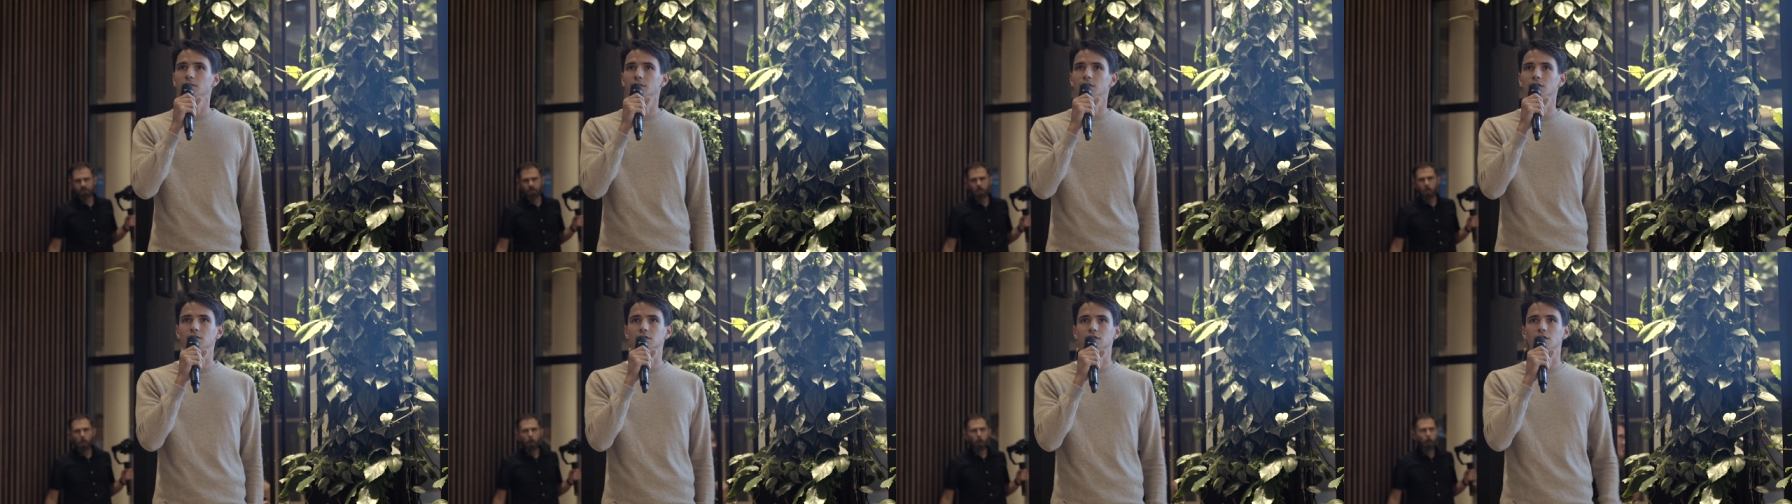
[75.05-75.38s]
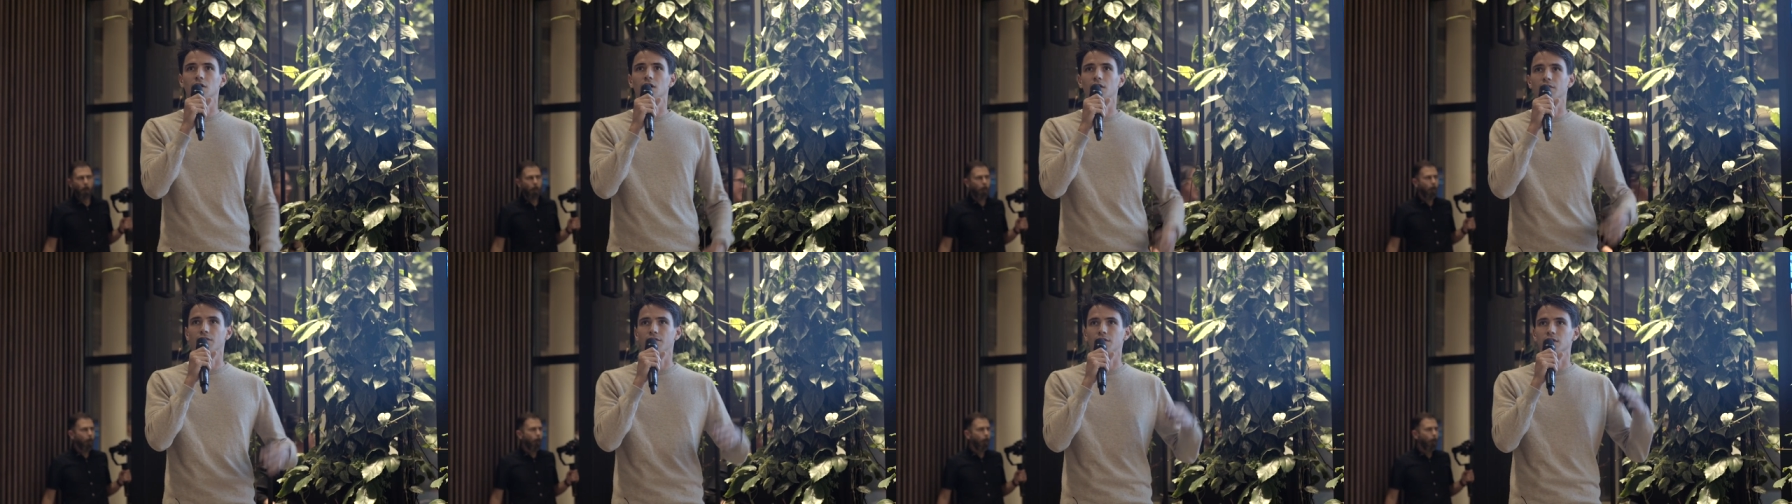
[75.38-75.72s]
There is a
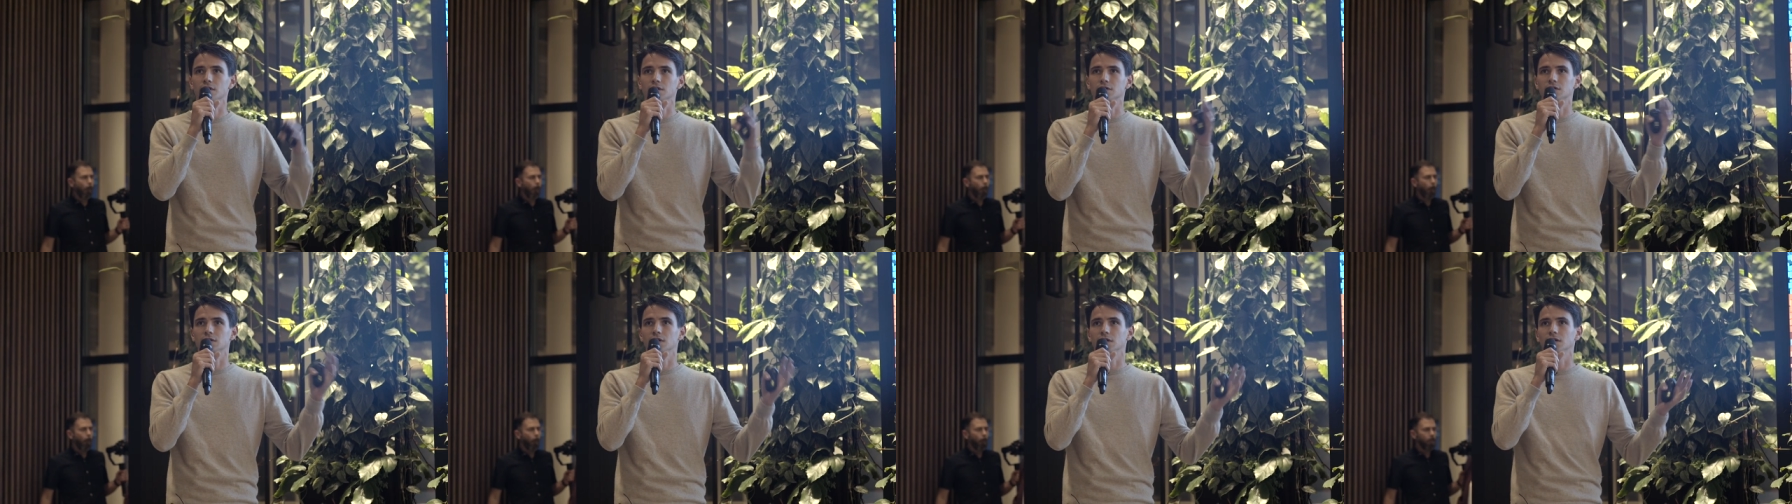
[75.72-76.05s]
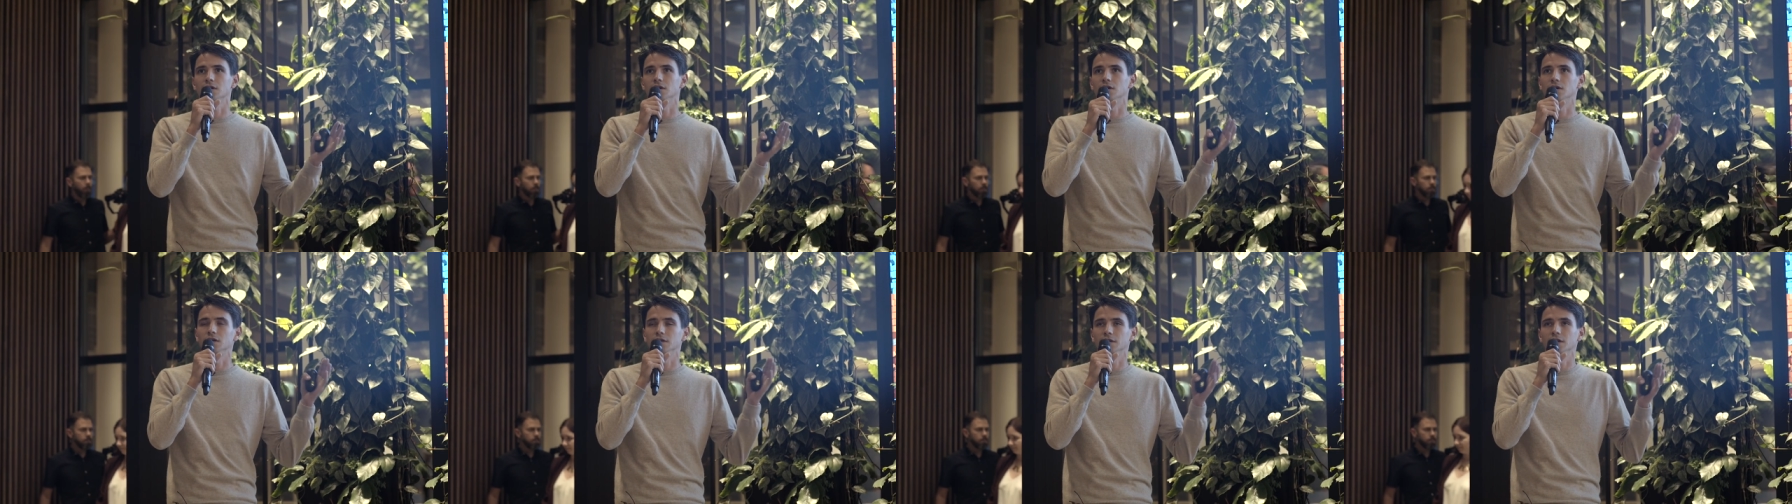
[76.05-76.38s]
lot of things that
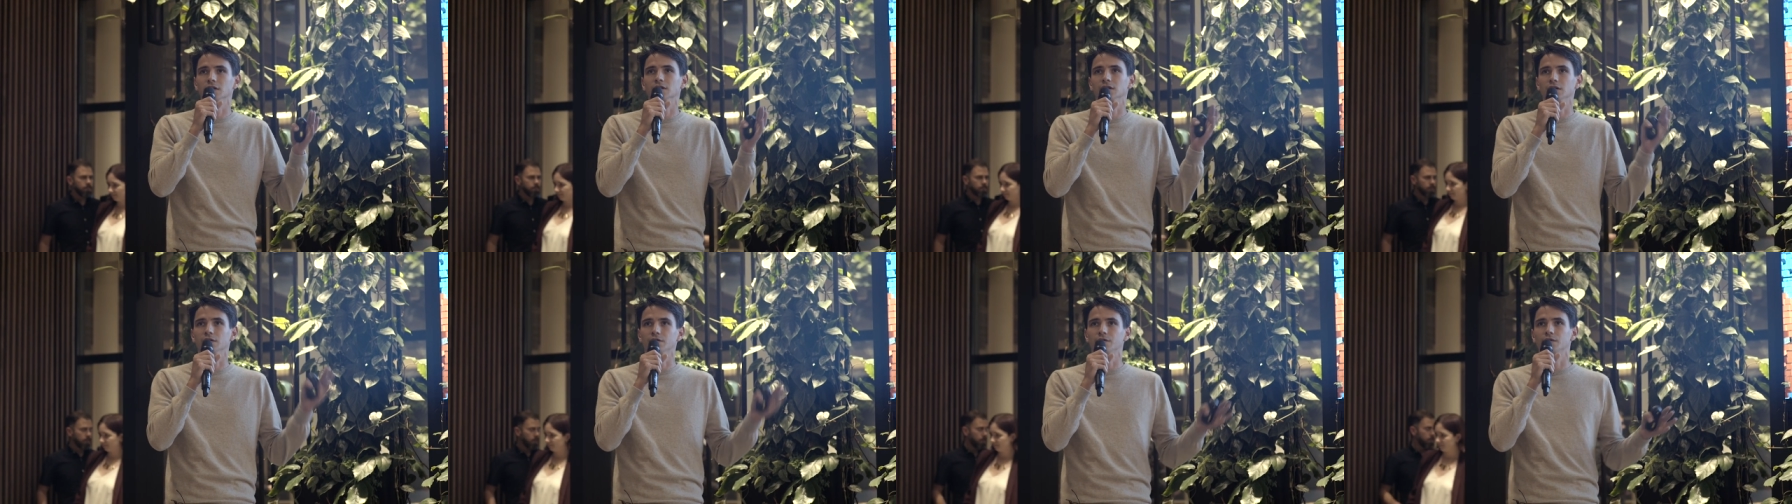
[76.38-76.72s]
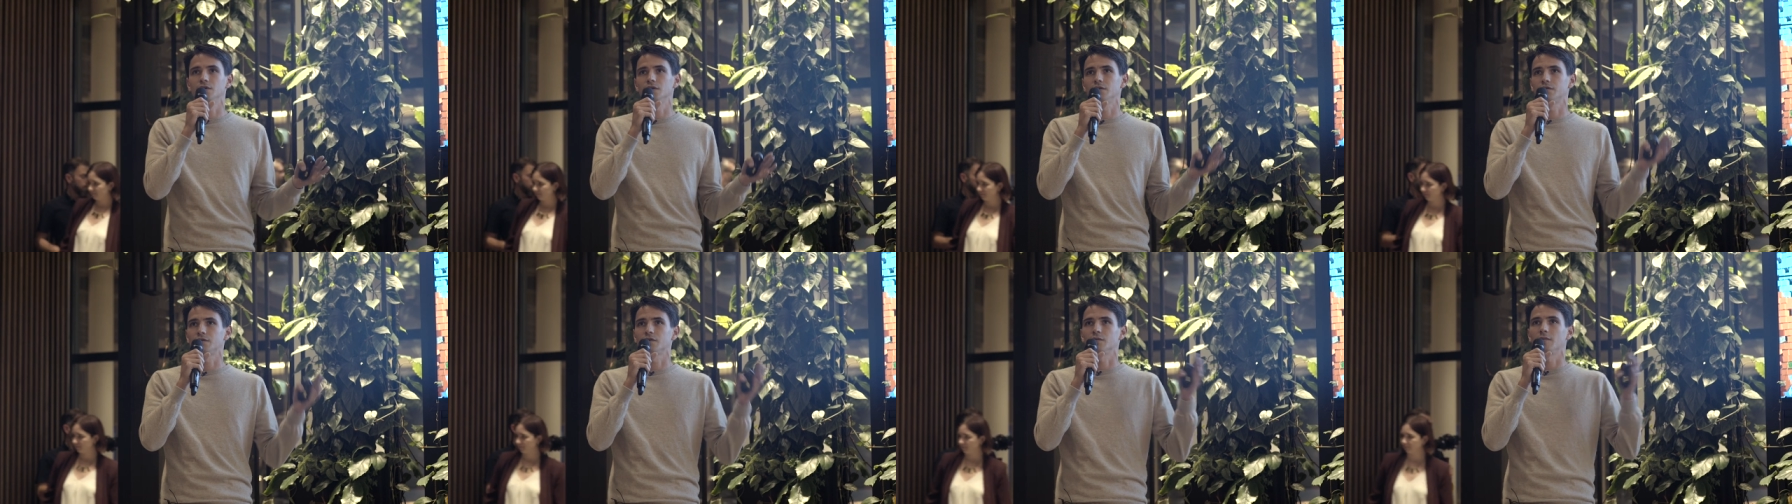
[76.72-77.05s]
are that
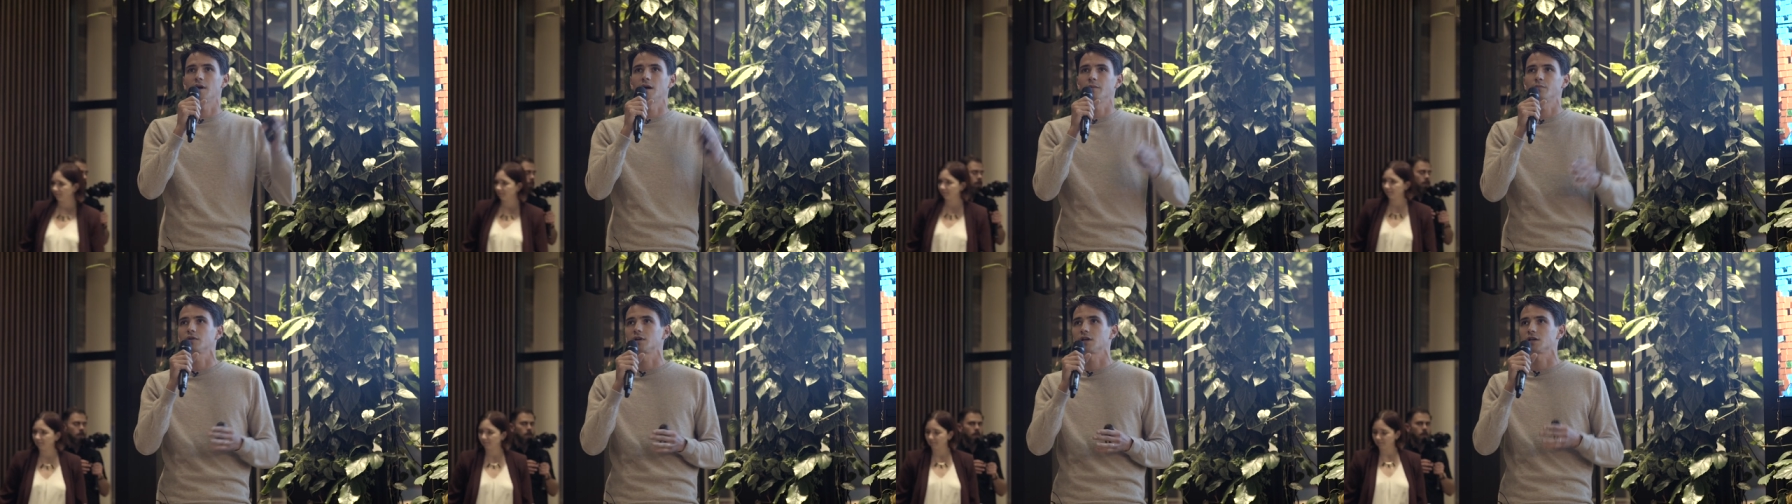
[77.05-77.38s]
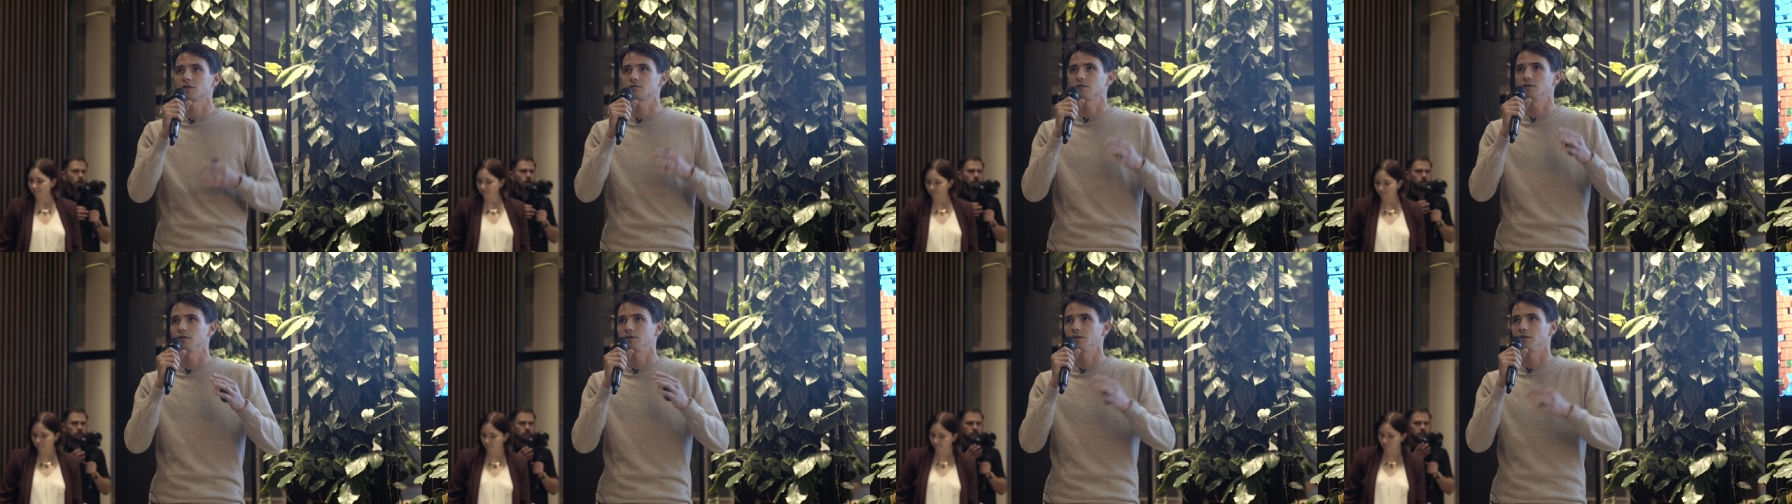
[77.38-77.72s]
differ from
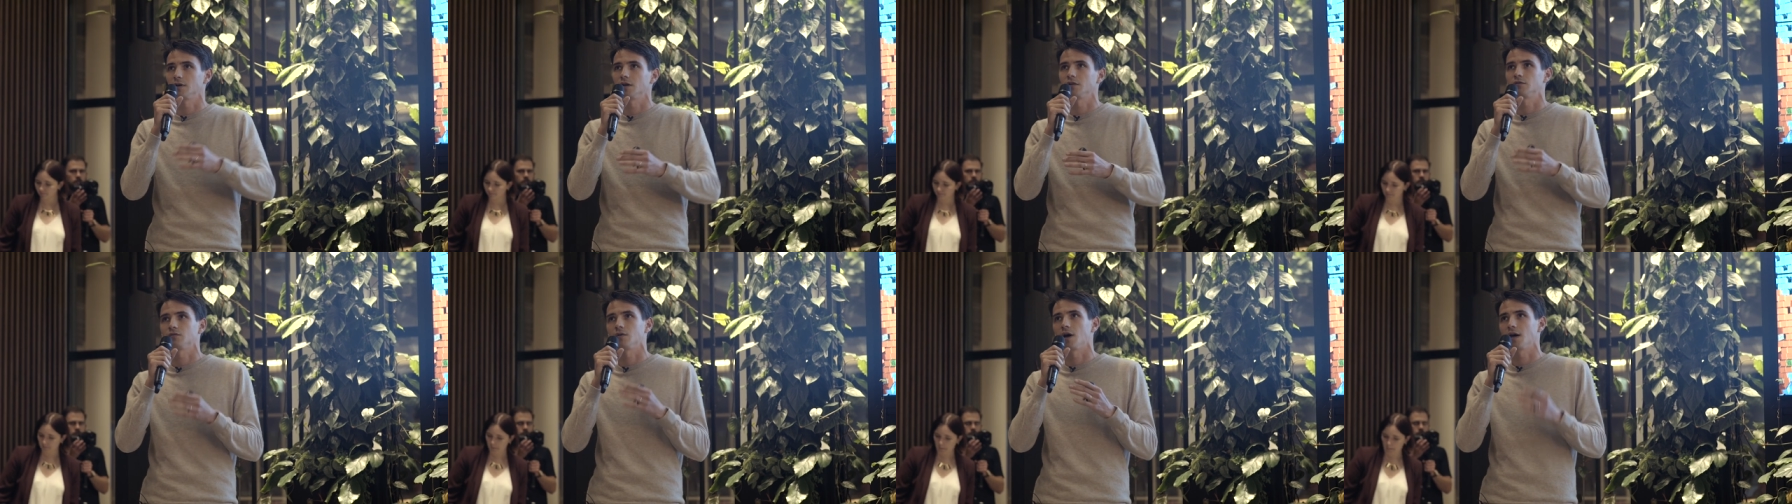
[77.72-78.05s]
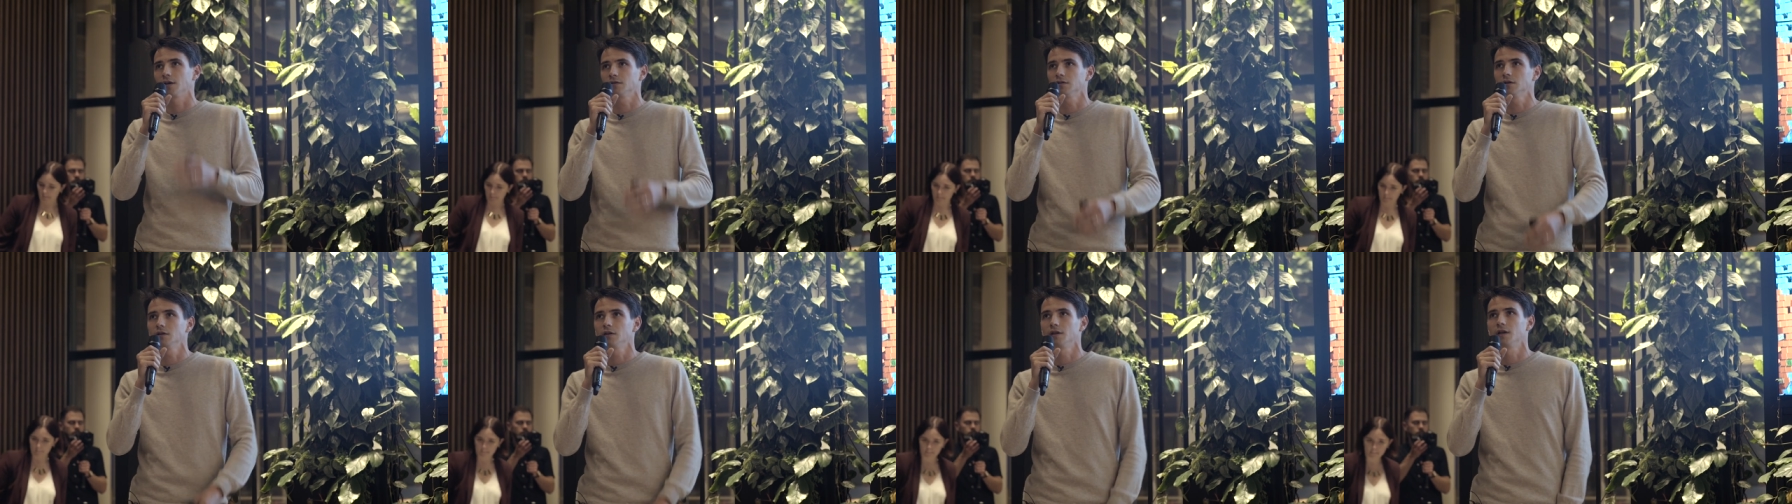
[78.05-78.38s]
hyper-casual to, uh, to
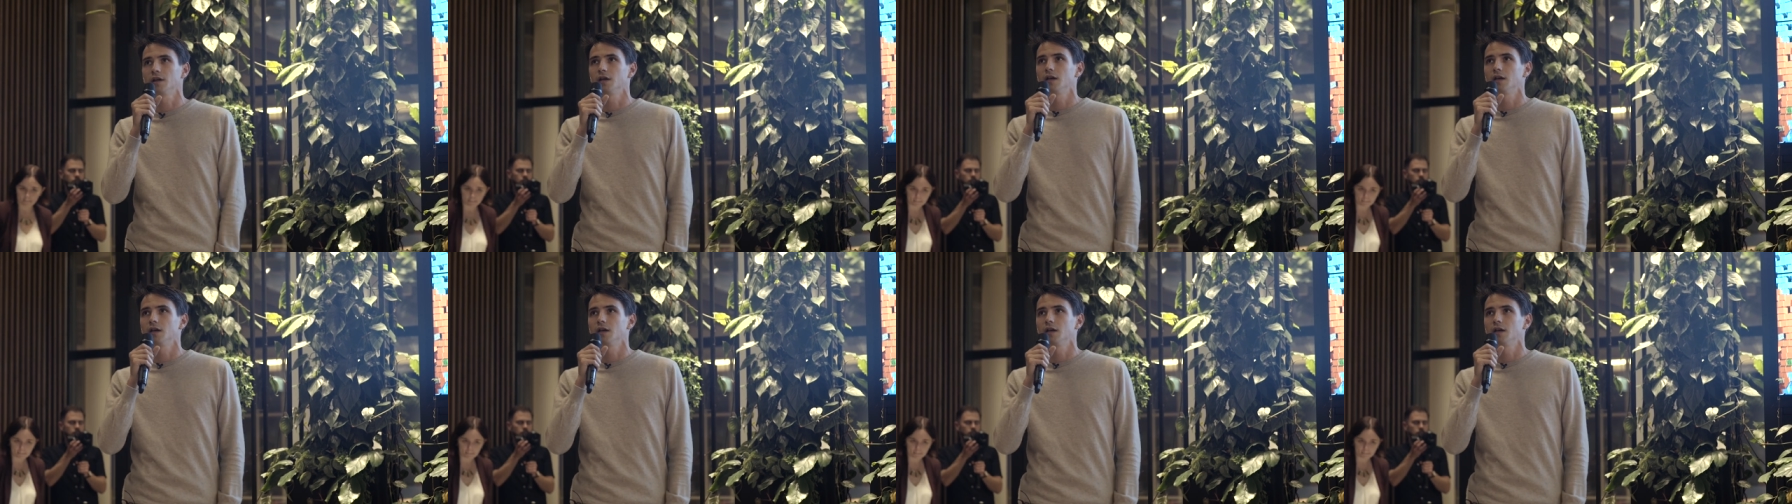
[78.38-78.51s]
idle